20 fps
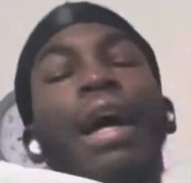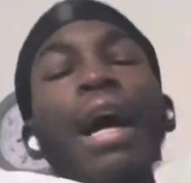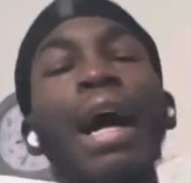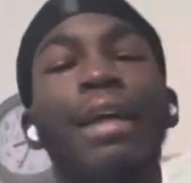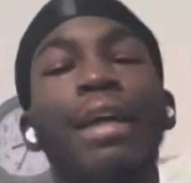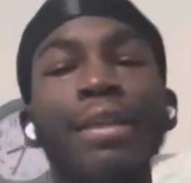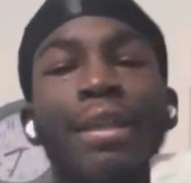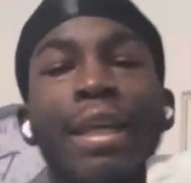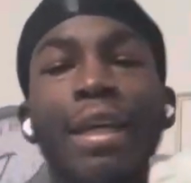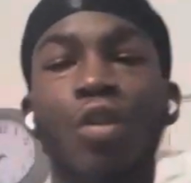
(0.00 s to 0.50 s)
I
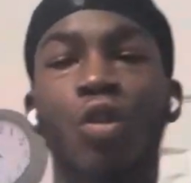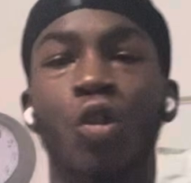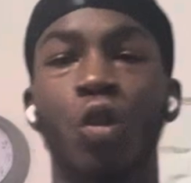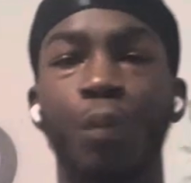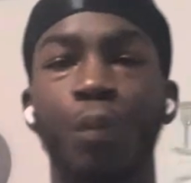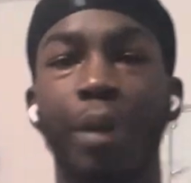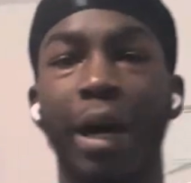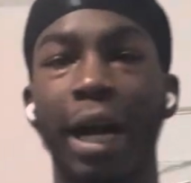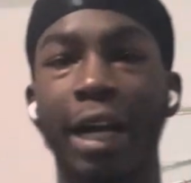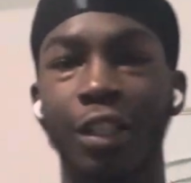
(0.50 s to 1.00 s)
had to get two
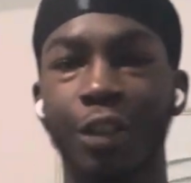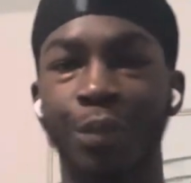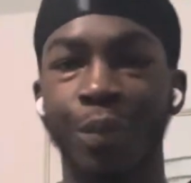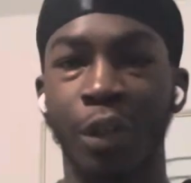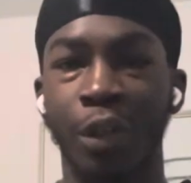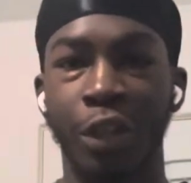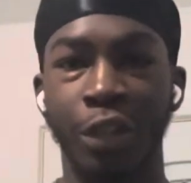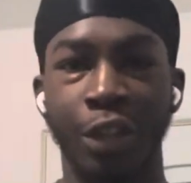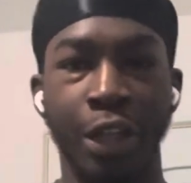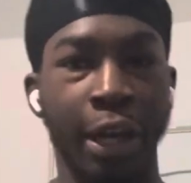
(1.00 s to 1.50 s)
bags
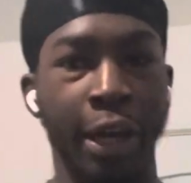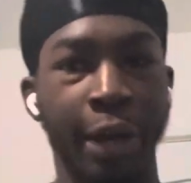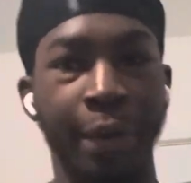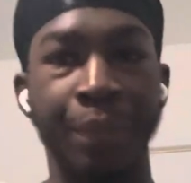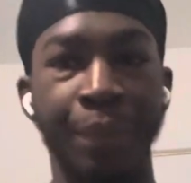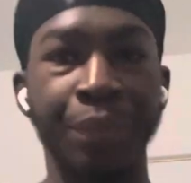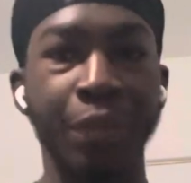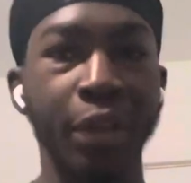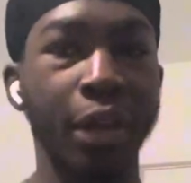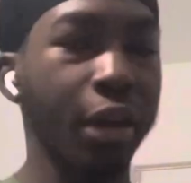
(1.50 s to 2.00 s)
because I
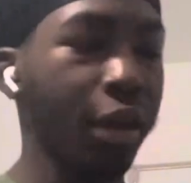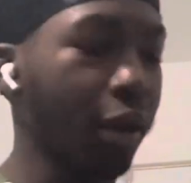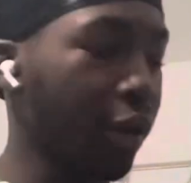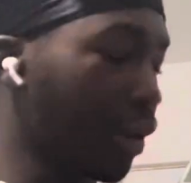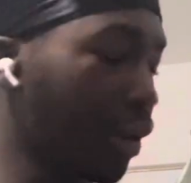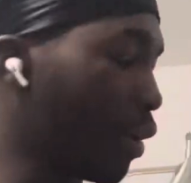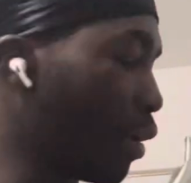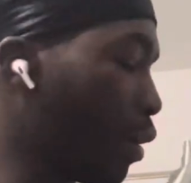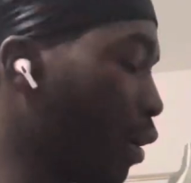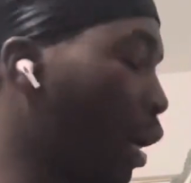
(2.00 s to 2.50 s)

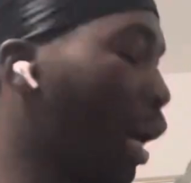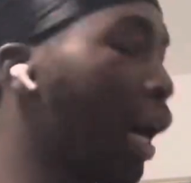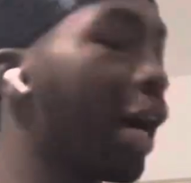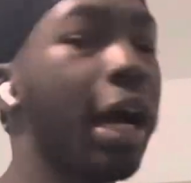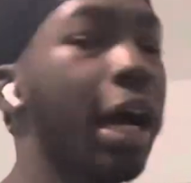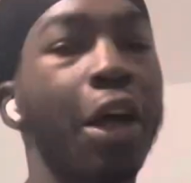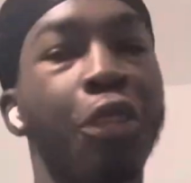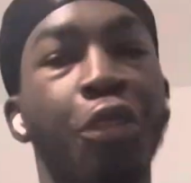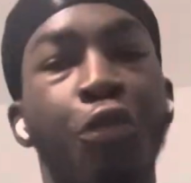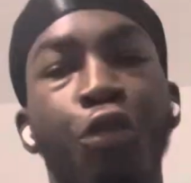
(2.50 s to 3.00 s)

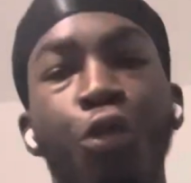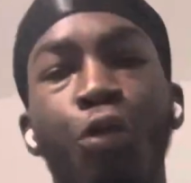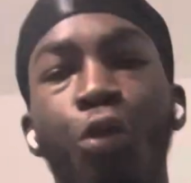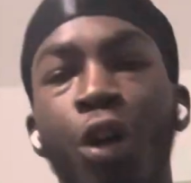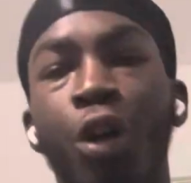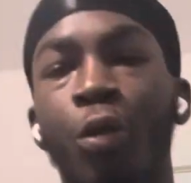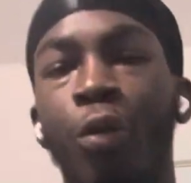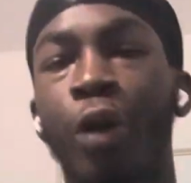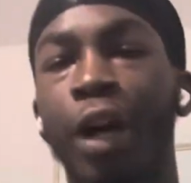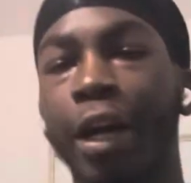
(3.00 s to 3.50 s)
threw
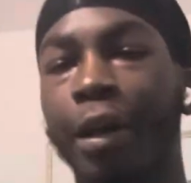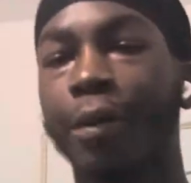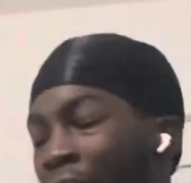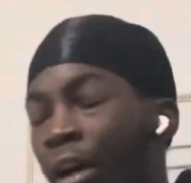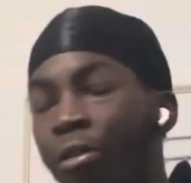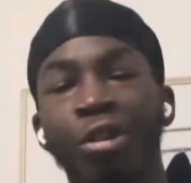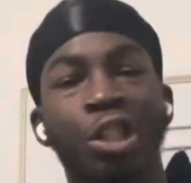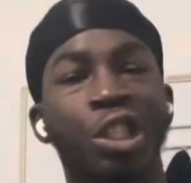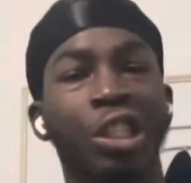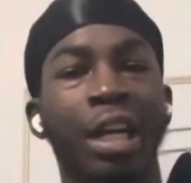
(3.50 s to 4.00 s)
one away. I
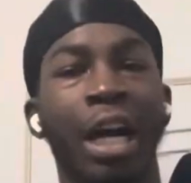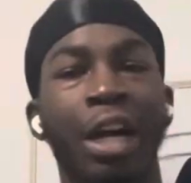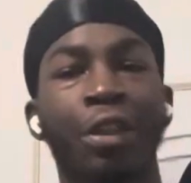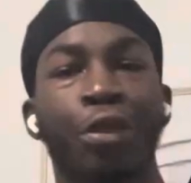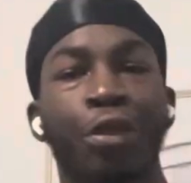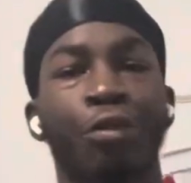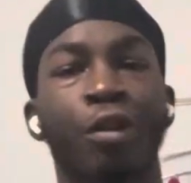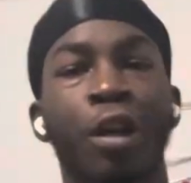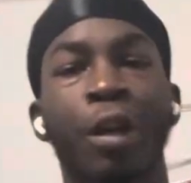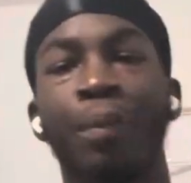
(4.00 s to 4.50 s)
originally had
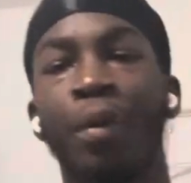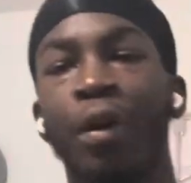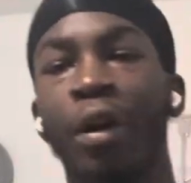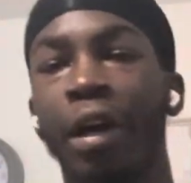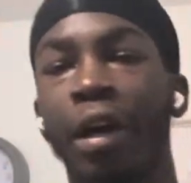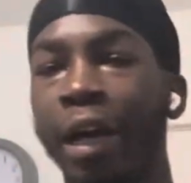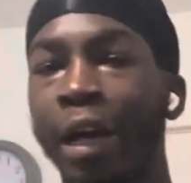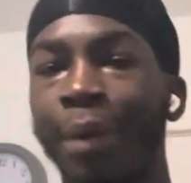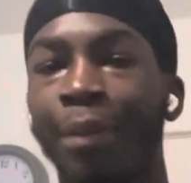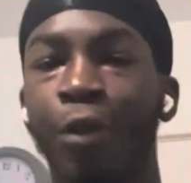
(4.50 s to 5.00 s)
three, but
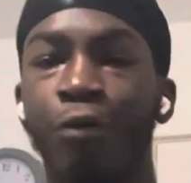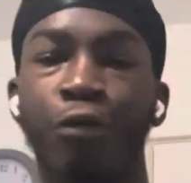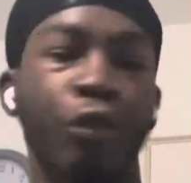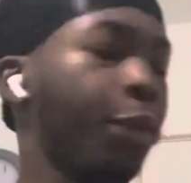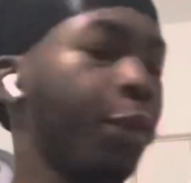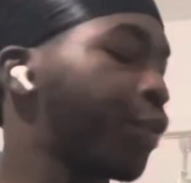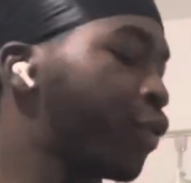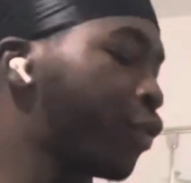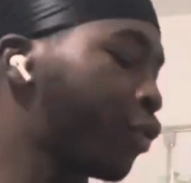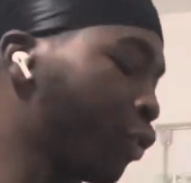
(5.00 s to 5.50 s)
it
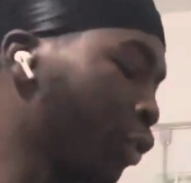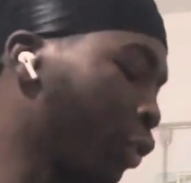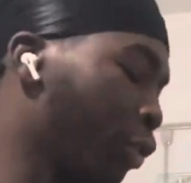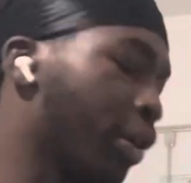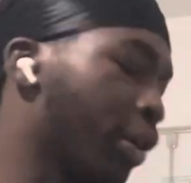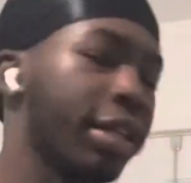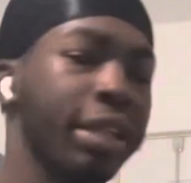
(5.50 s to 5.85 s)
ripped, so I